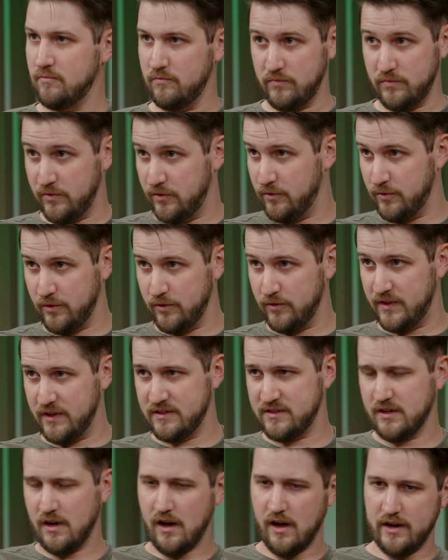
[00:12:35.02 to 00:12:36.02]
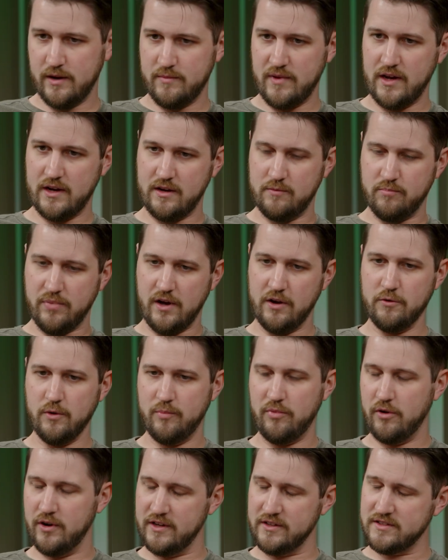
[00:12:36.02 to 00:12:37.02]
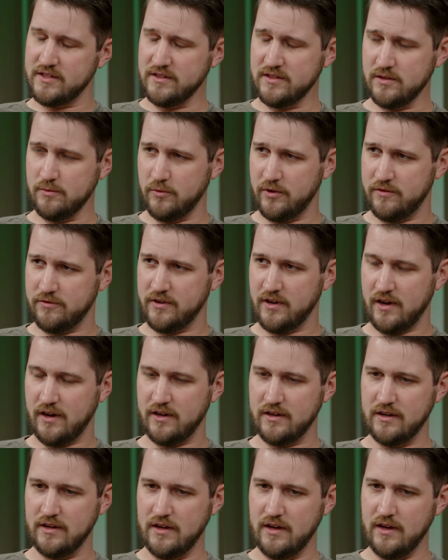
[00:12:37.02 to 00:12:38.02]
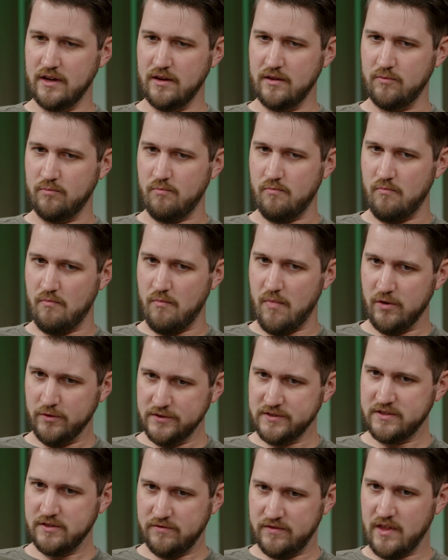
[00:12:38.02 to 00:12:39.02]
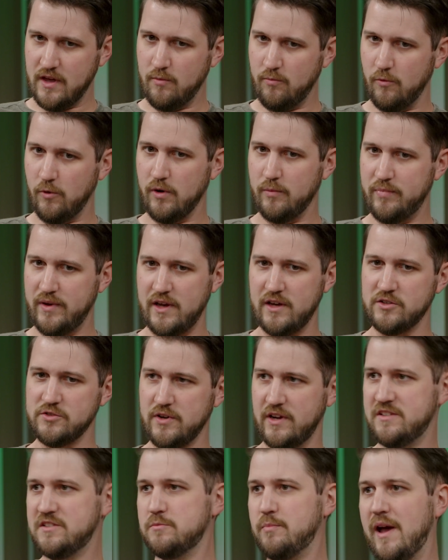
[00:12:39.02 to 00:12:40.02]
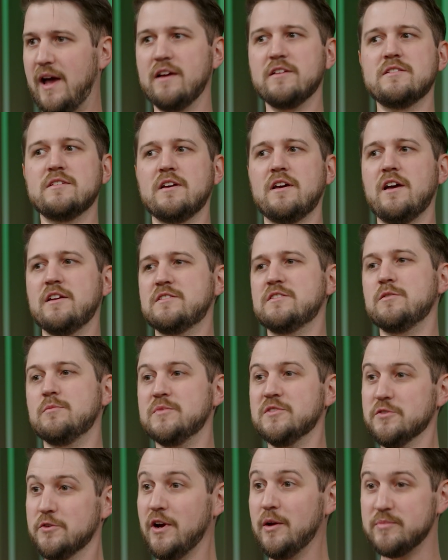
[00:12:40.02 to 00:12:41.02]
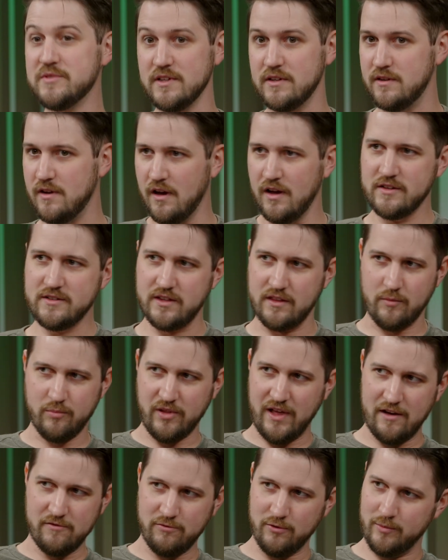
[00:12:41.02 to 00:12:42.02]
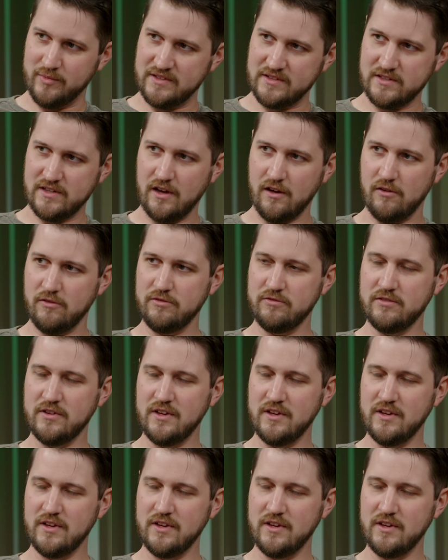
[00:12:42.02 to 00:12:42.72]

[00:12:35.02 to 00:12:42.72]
through this automated bug reporting system we've got, most of them were being traced back to custom scripts and not to the platform itself.